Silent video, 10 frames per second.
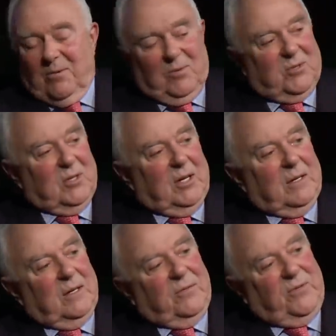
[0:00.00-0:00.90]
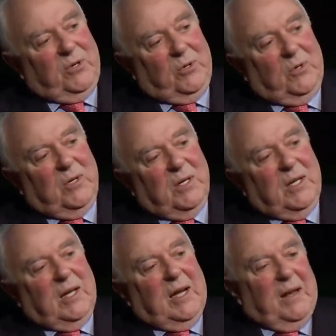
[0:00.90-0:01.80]
was not a few
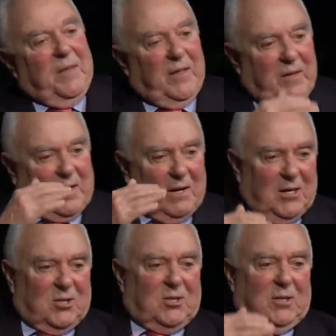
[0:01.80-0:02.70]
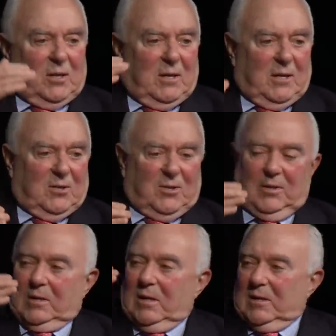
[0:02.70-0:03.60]
and then the constant,
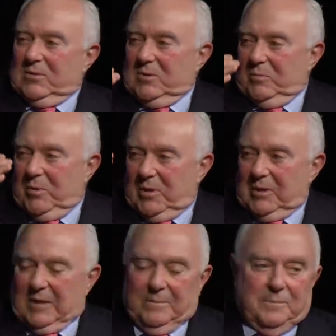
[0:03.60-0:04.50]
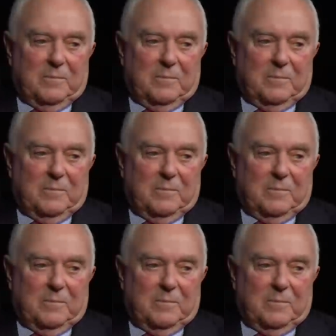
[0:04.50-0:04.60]
constant, constant buildup.